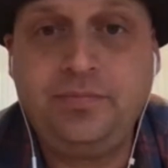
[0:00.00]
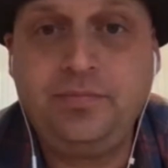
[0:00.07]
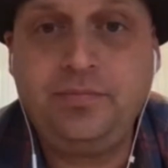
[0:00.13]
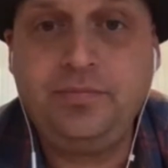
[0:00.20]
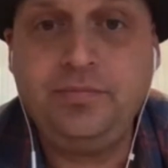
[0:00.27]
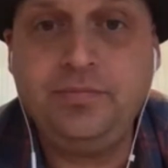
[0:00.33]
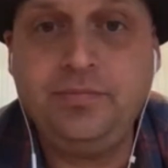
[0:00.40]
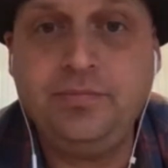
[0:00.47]

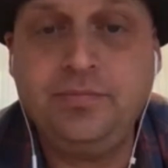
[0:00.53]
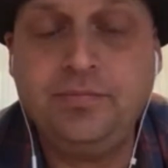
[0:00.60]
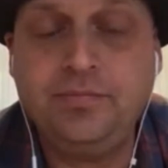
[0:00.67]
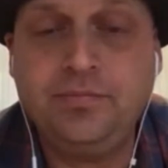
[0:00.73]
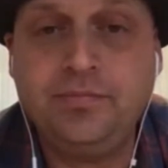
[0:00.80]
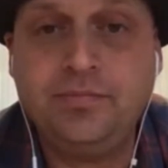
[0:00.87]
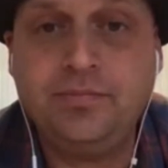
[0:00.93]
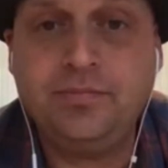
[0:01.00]

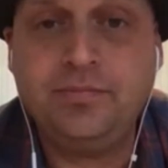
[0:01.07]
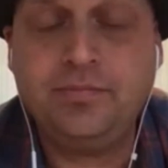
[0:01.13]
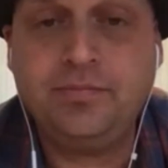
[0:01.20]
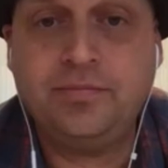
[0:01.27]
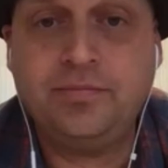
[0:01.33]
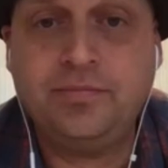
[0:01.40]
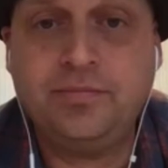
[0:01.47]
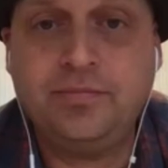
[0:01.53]

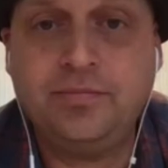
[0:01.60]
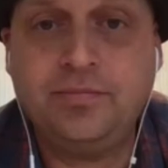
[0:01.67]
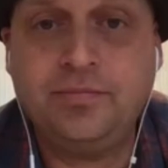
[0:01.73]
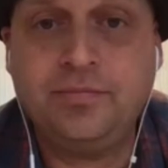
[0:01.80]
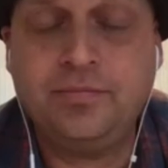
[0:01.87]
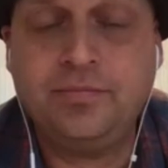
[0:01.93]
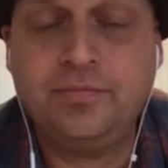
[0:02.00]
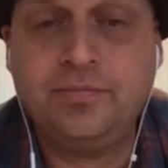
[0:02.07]

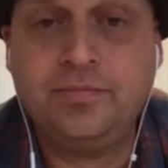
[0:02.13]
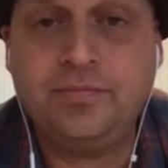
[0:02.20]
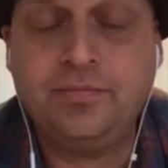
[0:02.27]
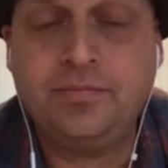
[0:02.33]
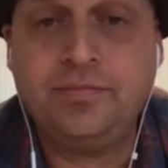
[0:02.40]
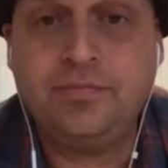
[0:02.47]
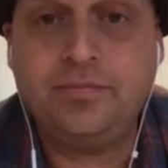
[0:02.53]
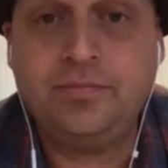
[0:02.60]

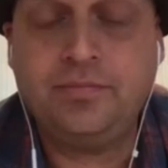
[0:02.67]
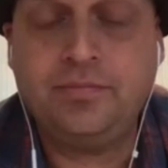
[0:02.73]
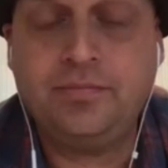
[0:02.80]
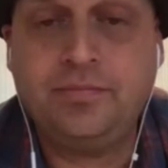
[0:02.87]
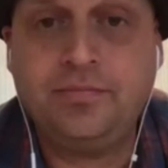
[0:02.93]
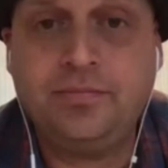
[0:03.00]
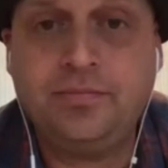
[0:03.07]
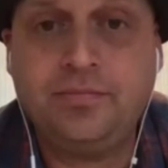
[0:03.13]

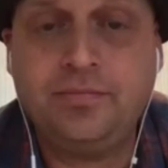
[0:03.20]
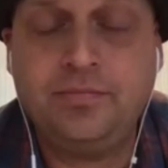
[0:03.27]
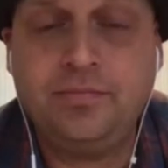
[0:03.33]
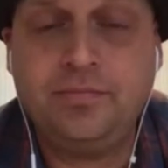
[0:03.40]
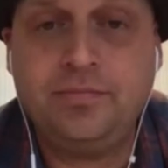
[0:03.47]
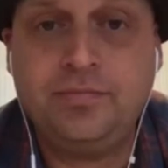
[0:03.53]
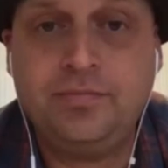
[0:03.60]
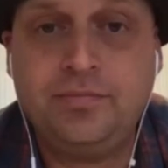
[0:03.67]

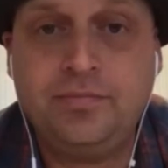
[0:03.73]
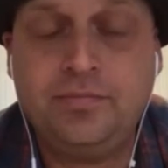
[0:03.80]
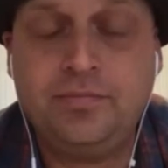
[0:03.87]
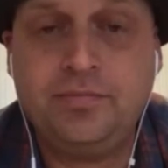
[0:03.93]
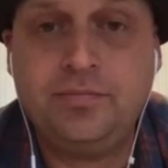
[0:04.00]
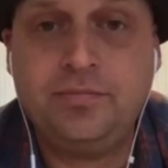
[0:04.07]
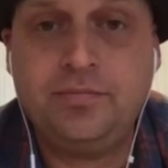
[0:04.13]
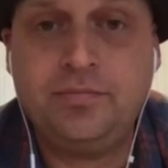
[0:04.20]

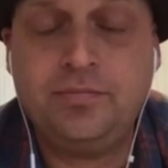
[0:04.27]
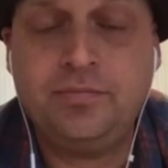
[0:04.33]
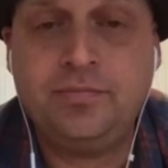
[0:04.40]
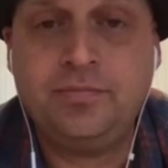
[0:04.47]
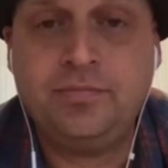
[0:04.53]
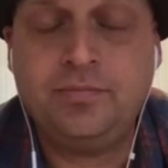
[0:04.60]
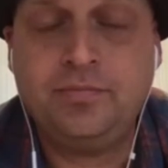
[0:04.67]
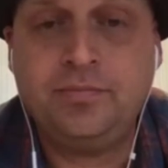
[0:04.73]

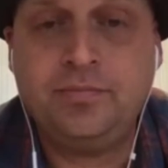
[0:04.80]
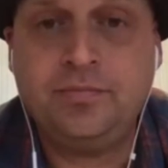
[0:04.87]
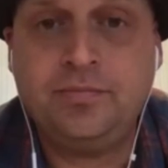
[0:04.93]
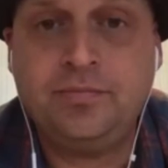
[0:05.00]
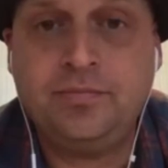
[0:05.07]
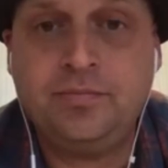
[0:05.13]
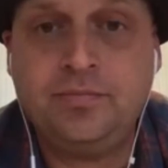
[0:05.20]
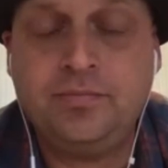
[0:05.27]

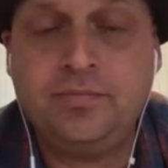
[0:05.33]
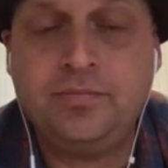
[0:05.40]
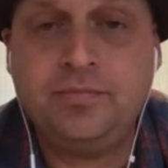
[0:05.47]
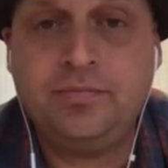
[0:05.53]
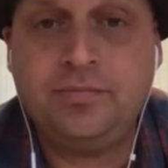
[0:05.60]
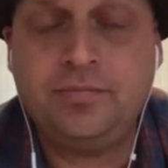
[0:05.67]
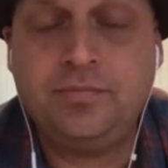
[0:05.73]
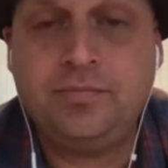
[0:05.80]

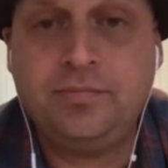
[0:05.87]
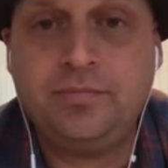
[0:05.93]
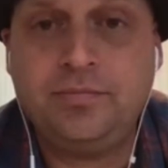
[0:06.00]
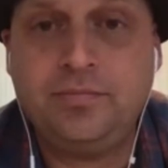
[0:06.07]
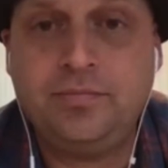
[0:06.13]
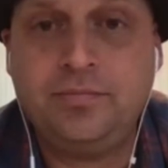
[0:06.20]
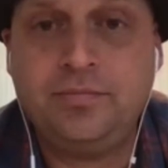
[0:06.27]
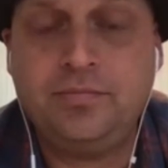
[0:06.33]

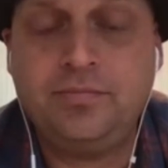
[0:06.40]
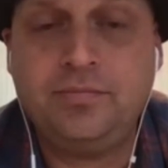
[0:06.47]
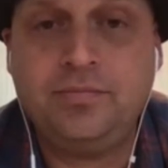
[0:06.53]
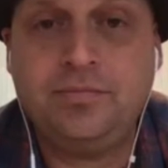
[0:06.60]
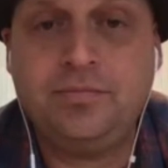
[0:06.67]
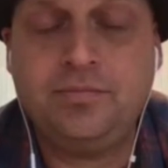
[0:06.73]
The person shown says nothing.